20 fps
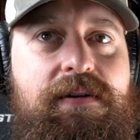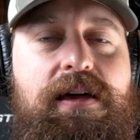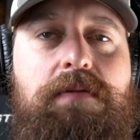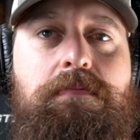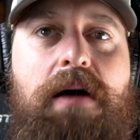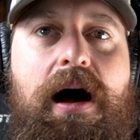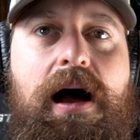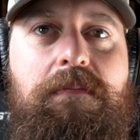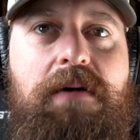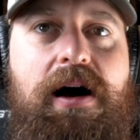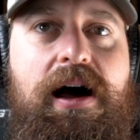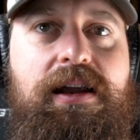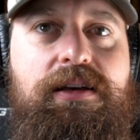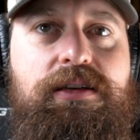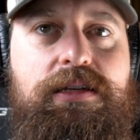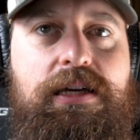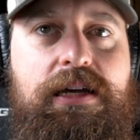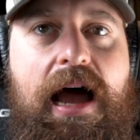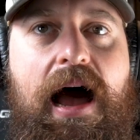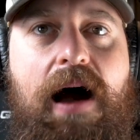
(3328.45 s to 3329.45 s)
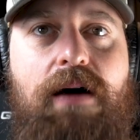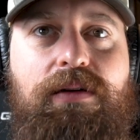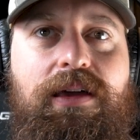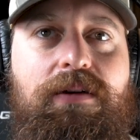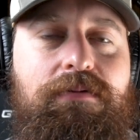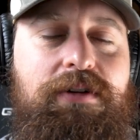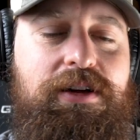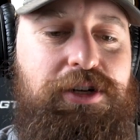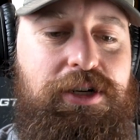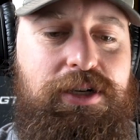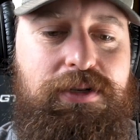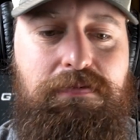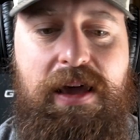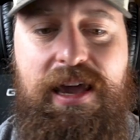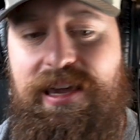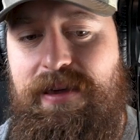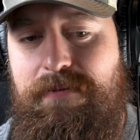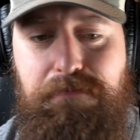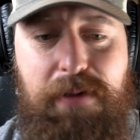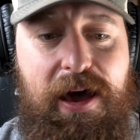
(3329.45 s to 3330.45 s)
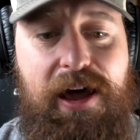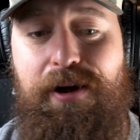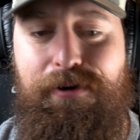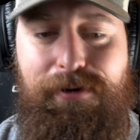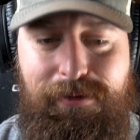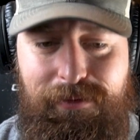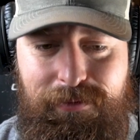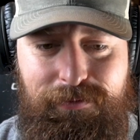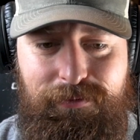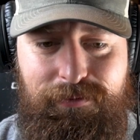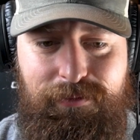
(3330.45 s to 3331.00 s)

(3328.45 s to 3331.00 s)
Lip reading: in my mind, is like, how can we just make it better?